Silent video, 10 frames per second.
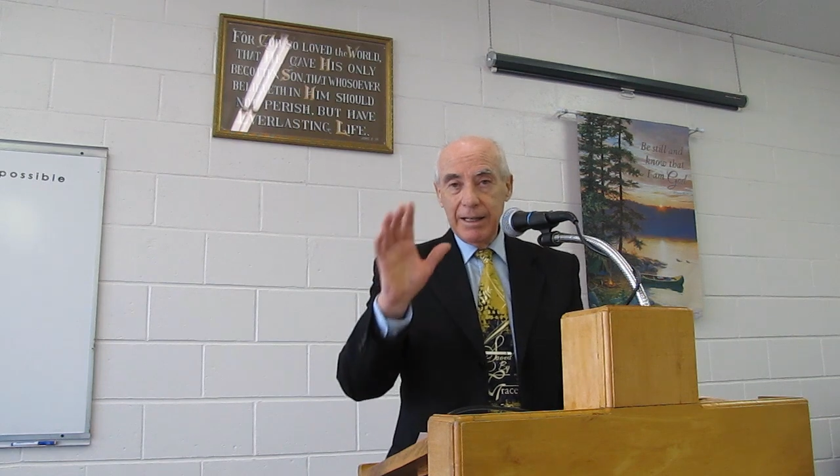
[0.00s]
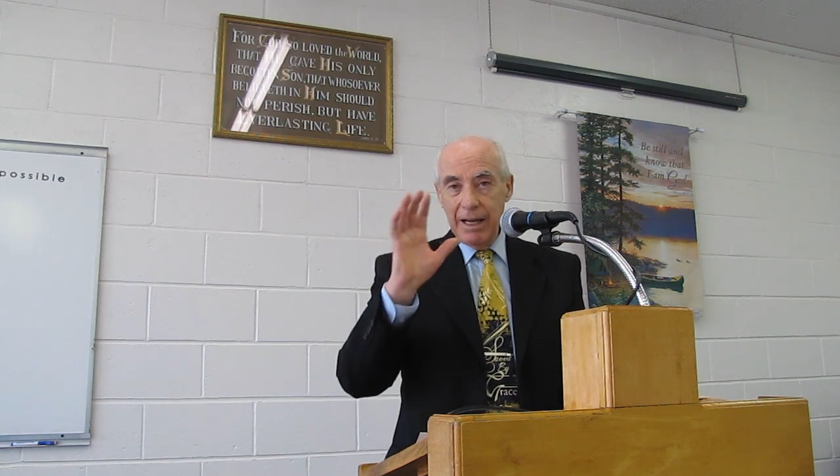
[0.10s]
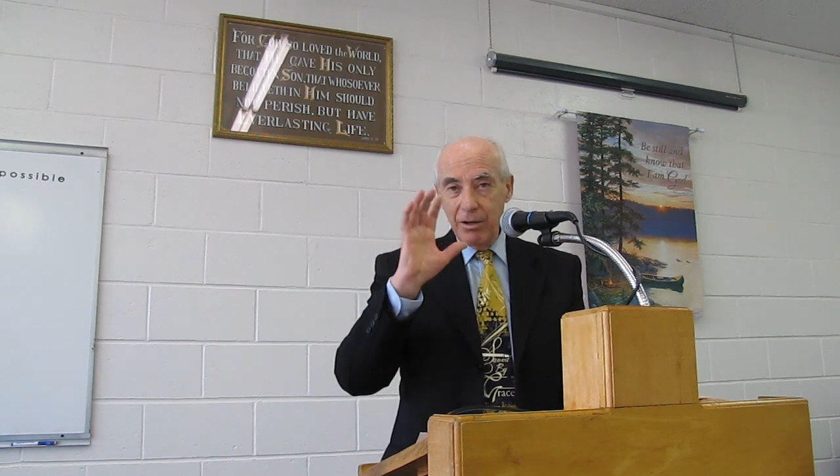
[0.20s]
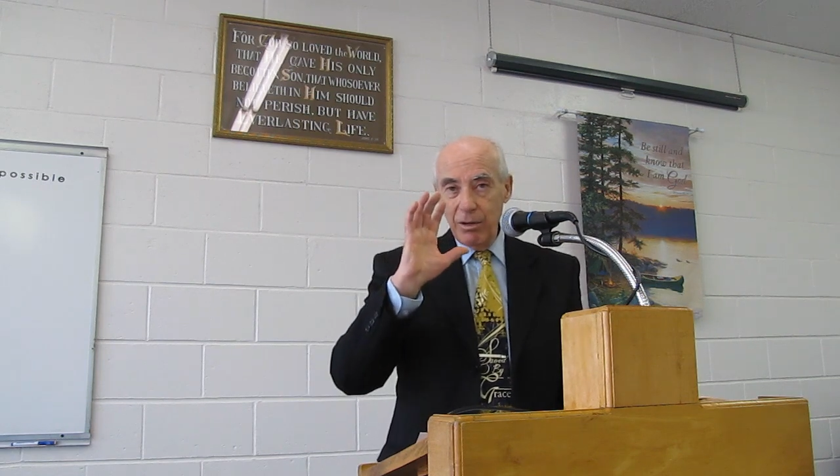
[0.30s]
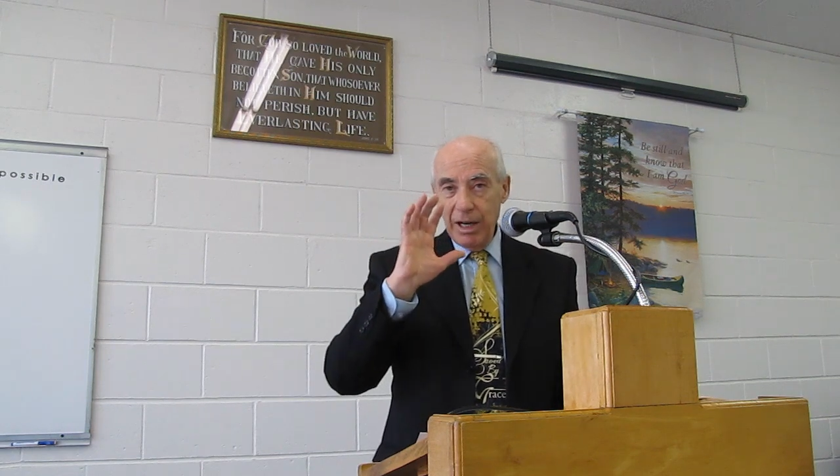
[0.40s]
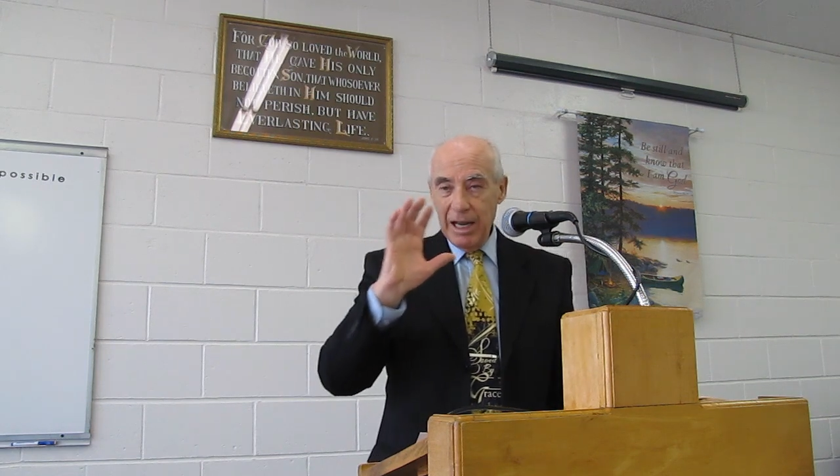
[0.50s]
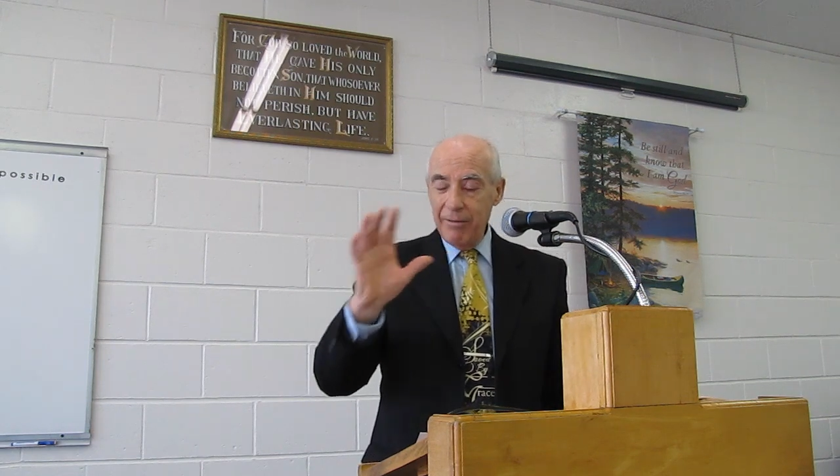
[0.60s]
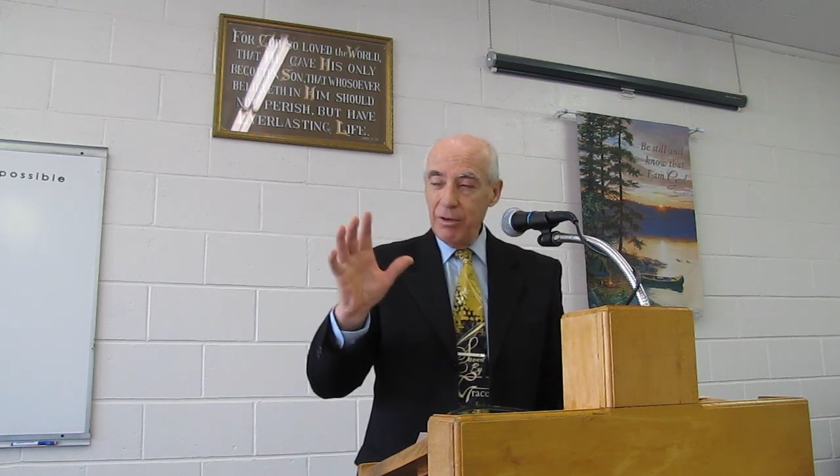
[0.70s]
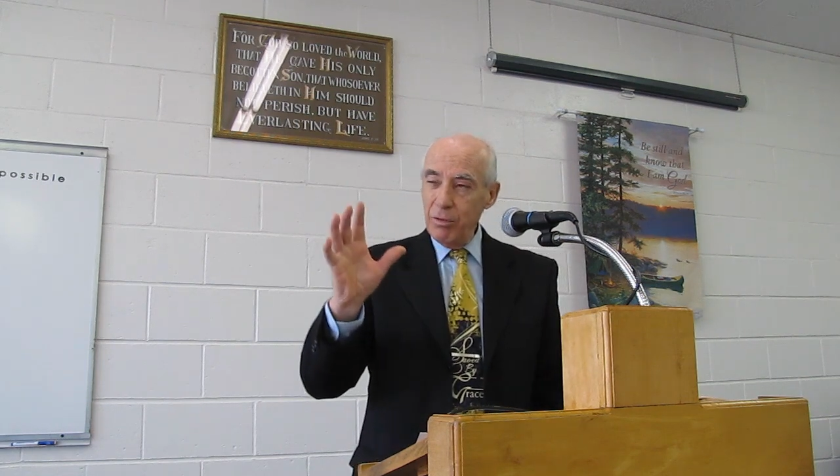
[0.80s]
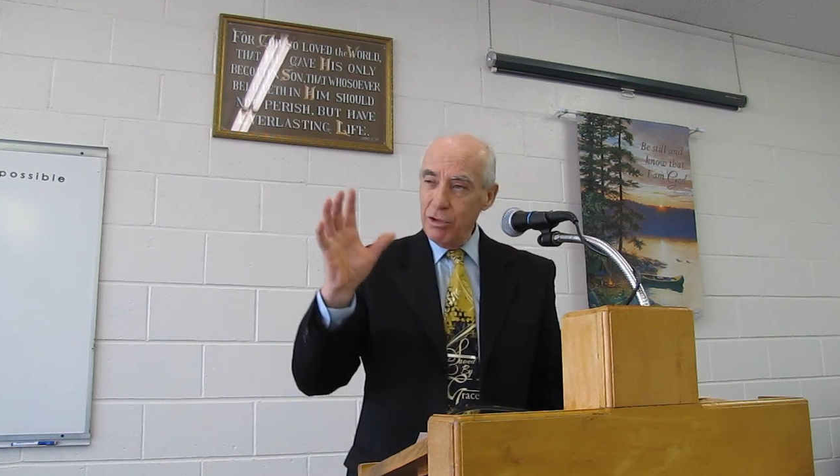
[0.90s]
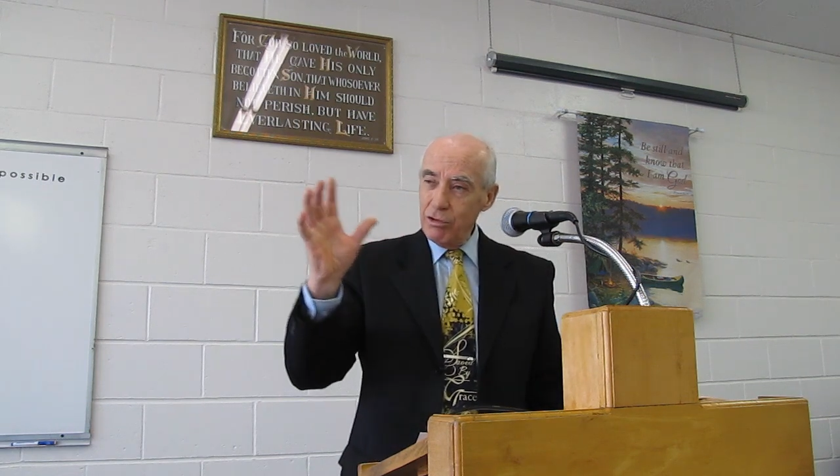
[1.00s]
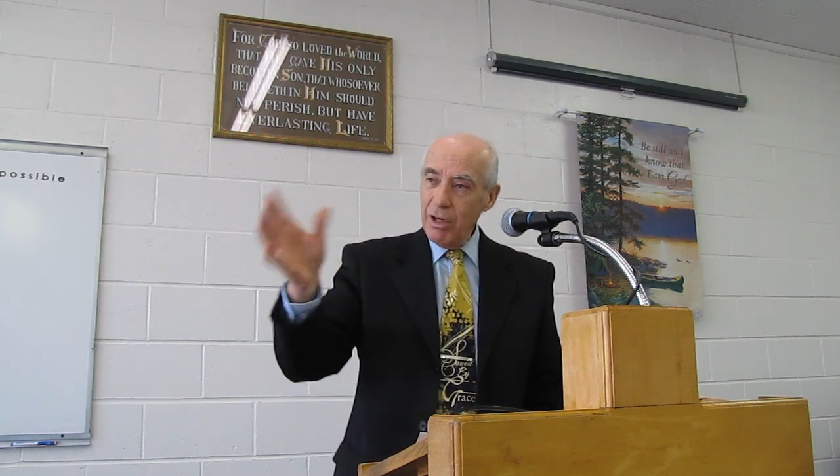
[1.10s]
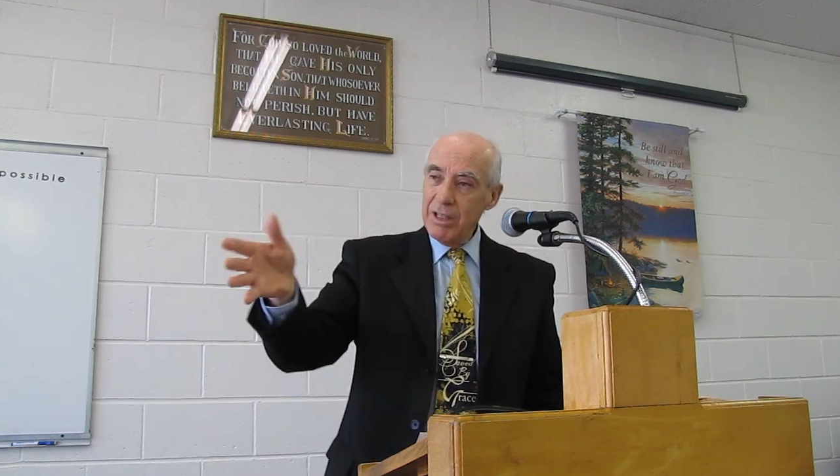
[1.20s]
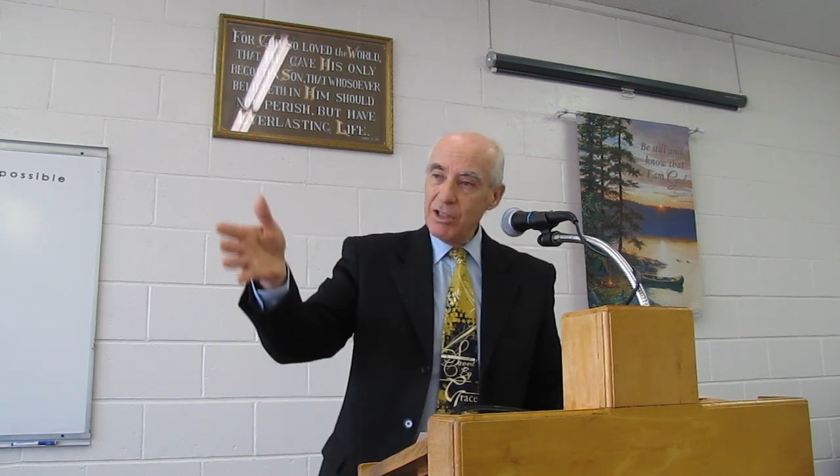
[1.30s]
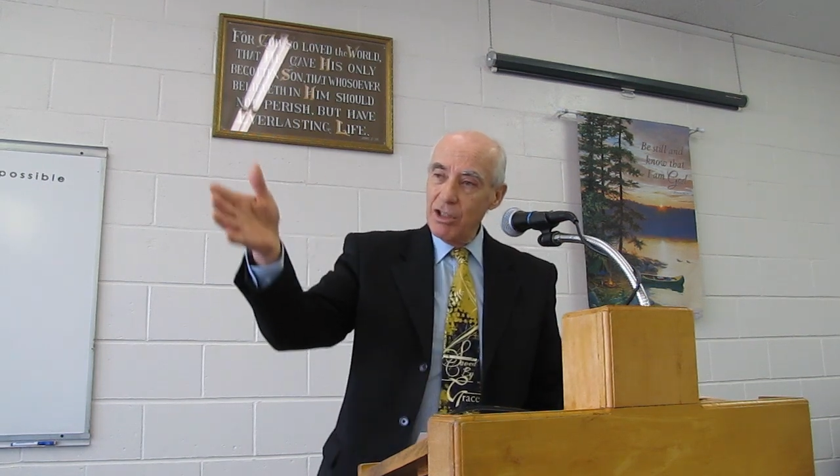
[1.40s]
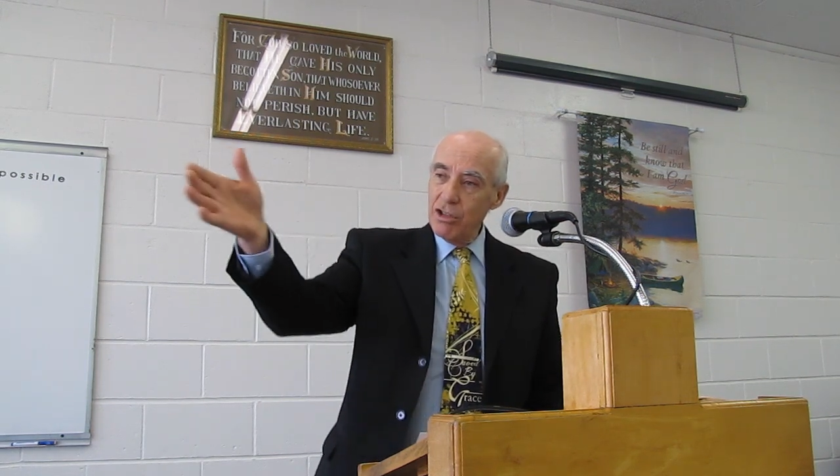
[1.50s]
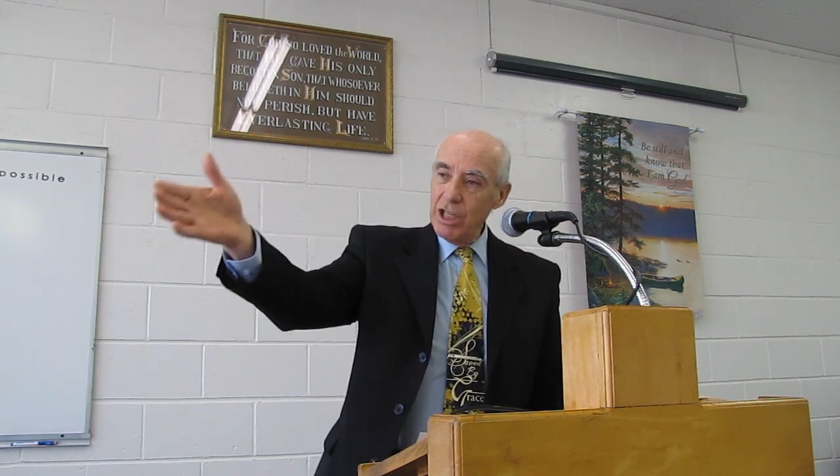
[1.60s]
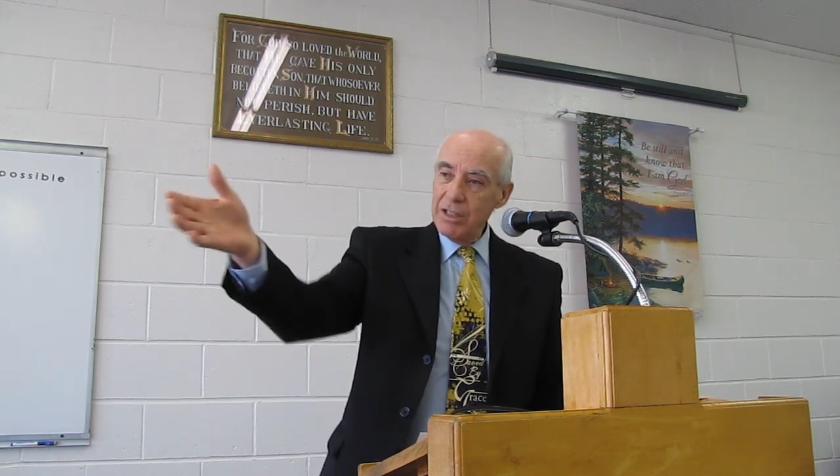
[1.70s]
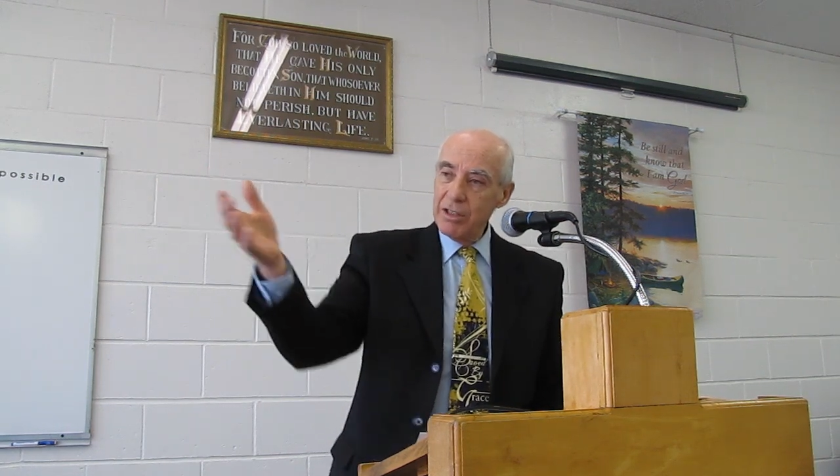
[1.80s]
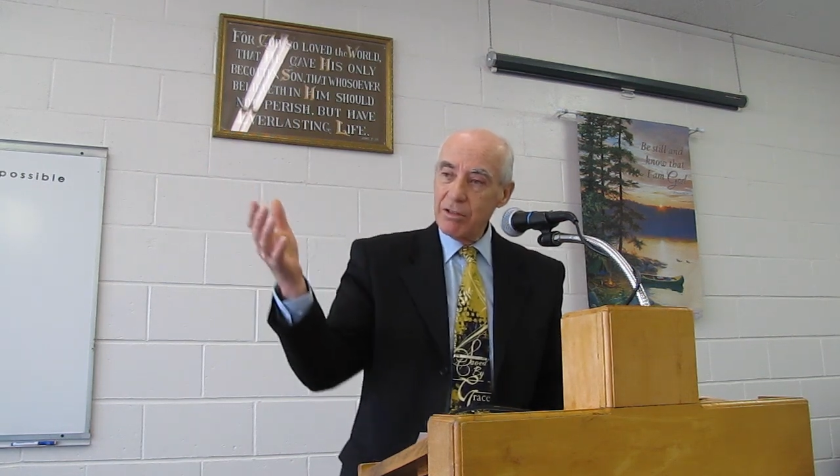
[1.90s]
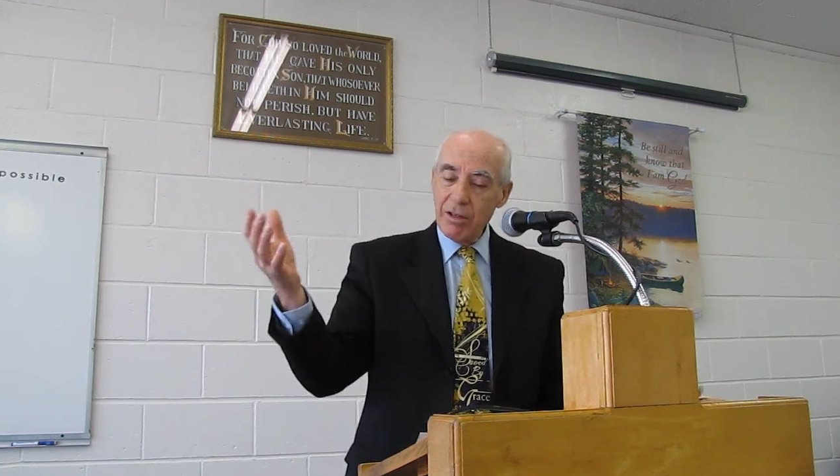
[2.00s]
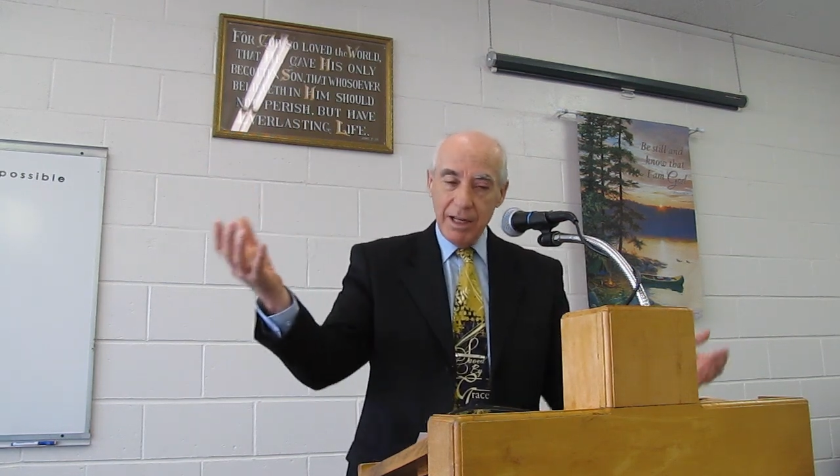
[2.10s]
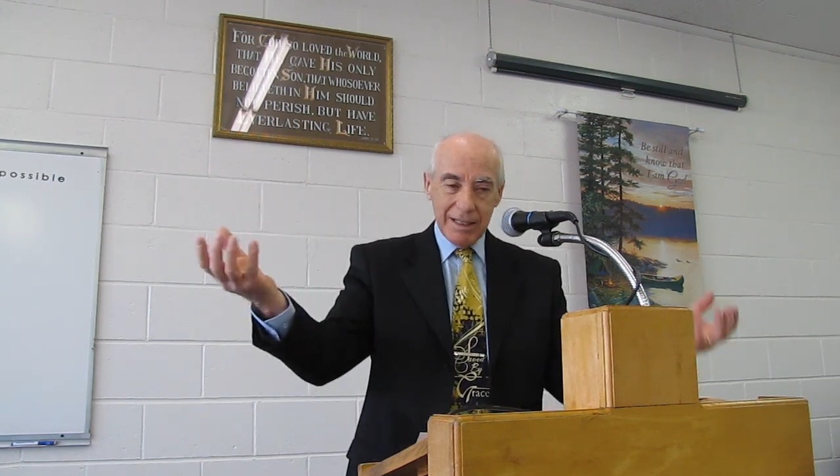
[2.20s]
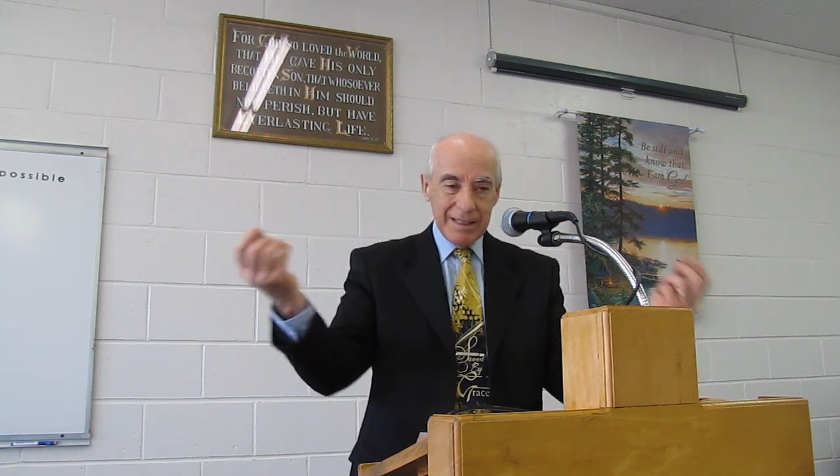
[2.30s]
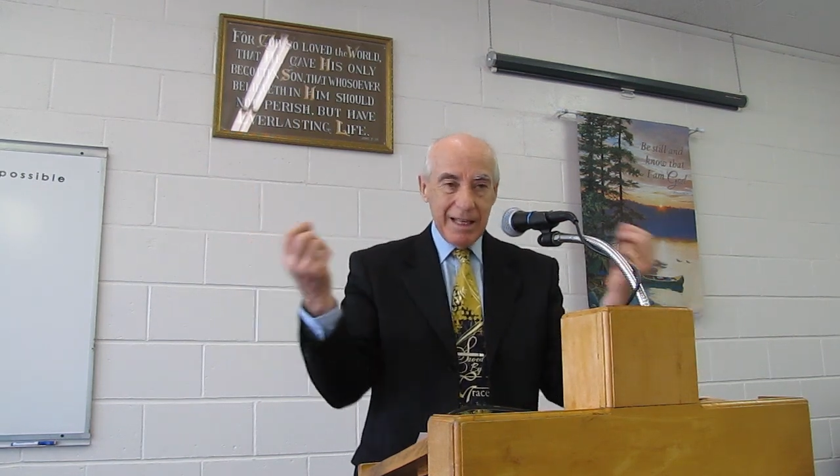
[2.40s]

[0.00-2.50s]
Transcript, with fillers: That whoever would trust in Jesus Christ,